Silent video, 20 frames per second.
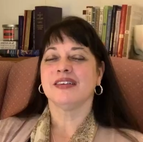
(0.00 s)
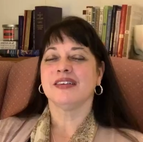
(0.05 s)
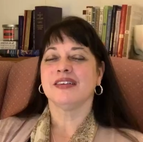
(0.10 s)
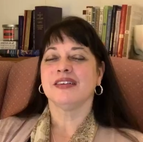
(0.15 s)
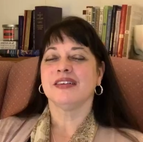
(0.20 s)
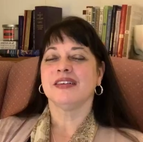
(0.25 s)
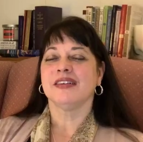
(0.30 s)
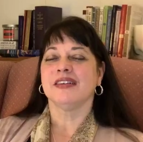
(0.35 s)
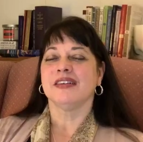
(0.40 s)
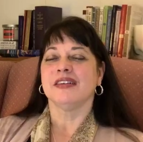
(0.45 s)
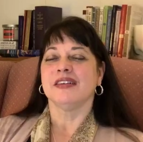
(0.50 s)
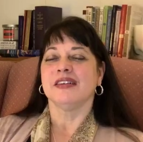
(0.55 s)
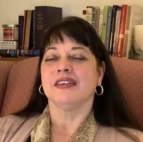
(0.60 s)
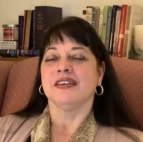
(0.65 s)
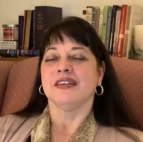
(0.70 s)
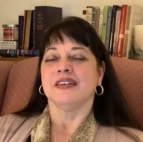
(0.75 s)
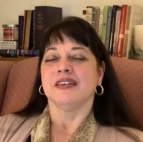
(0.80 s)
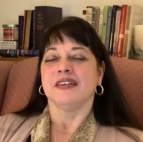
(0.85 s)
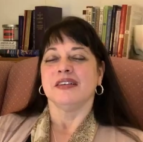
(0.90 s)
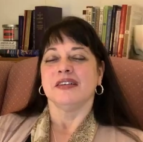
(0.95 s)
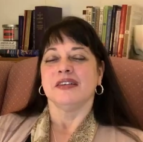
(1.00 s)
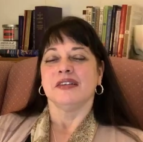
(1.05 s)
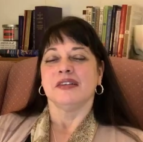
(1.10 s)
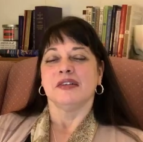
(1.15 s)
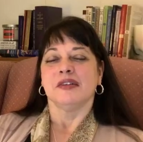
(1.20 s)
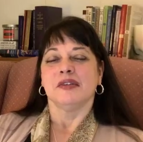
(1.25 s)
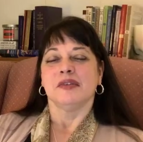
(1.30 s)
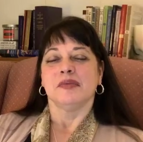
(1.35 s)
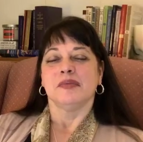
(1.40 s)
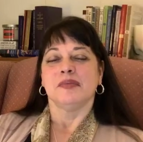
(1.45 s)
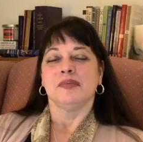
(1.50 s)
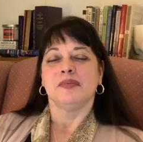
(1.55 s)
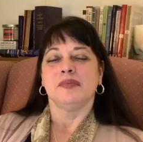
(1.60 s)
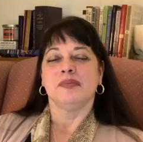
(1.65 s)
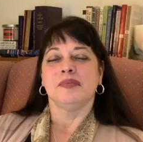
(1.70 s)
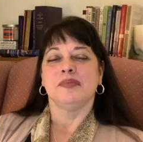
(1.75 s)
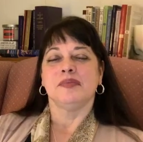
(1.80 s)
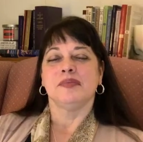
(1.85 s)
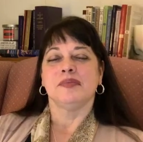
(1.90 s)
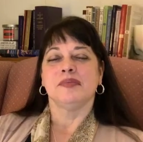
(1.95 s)

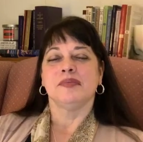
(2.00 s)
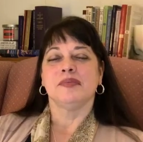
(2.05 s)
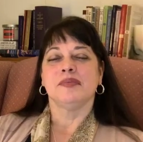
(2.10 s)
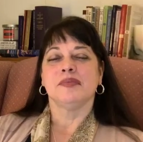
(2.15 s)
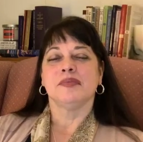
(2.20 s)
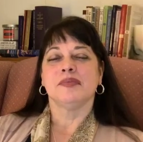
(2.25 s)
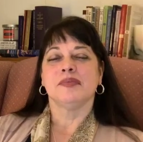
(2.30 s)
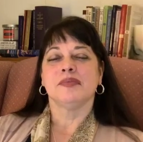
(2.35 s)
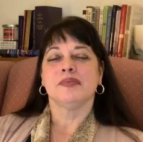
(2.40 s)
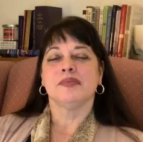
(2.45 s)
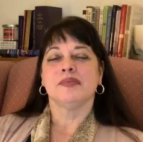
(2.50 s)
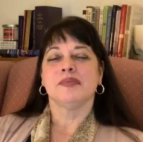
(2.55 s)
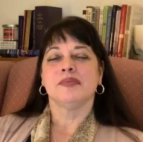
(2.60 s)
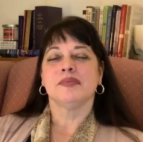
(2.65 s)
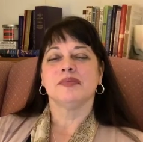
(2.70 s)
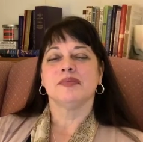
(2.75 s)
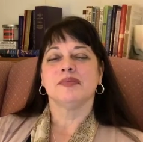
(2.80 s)
Nothing is said.